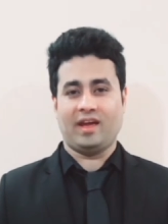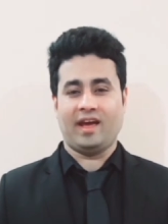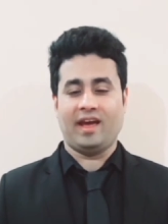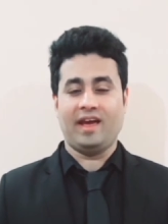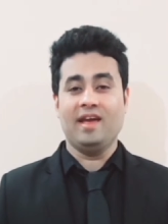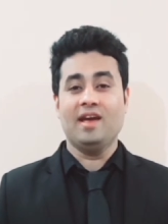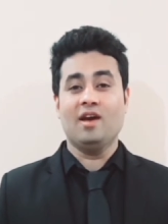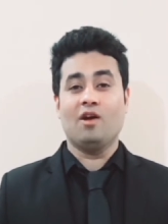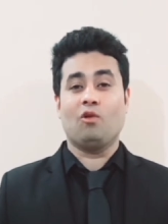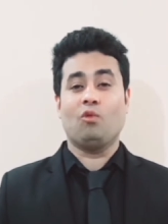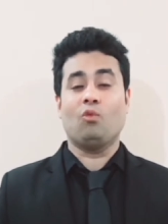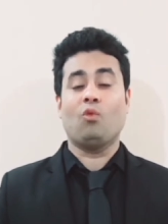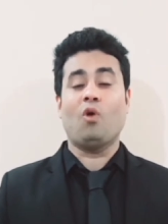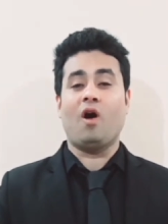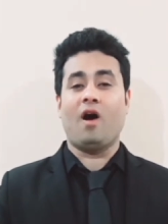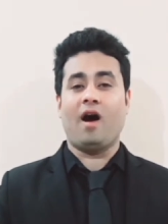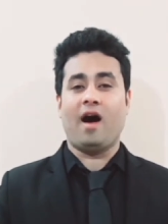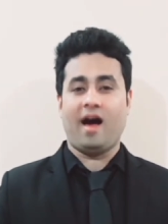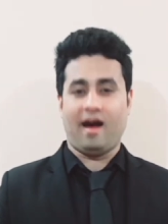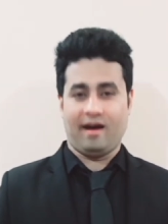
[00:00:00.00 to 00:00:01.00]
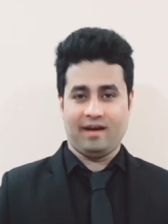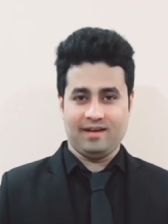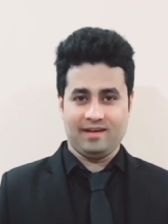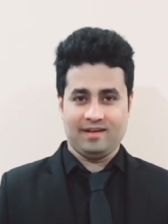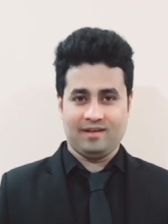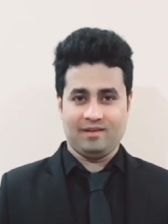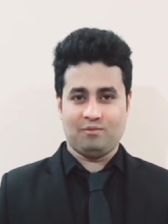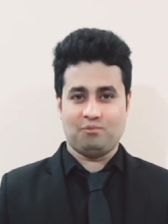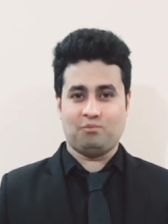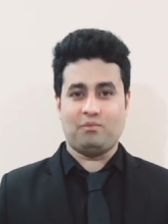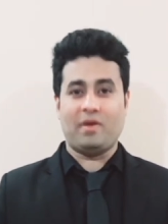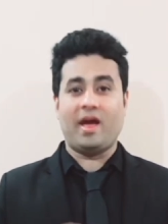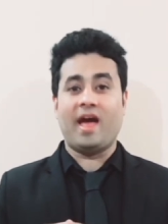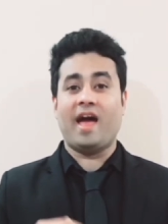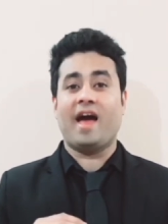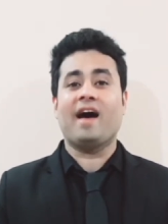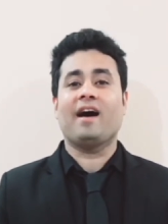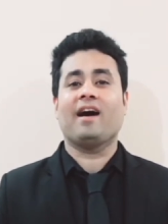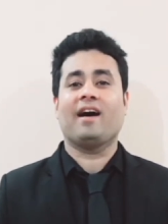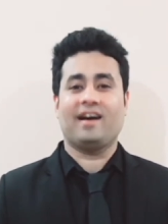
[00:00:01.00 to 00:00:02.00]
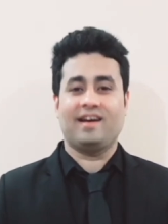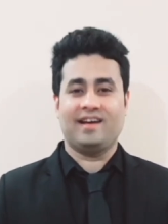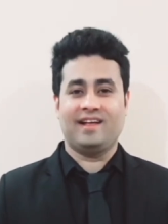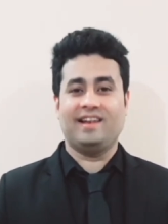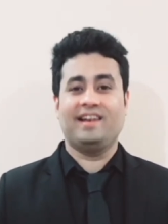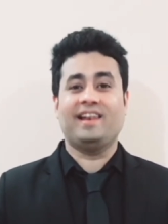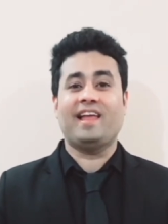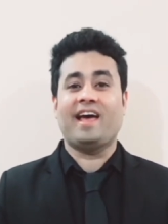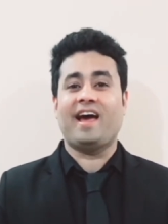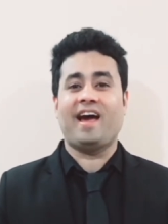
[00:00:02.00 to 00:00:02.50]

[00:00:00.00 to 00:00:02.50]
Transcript: Wa-a. Be-a. Le-a.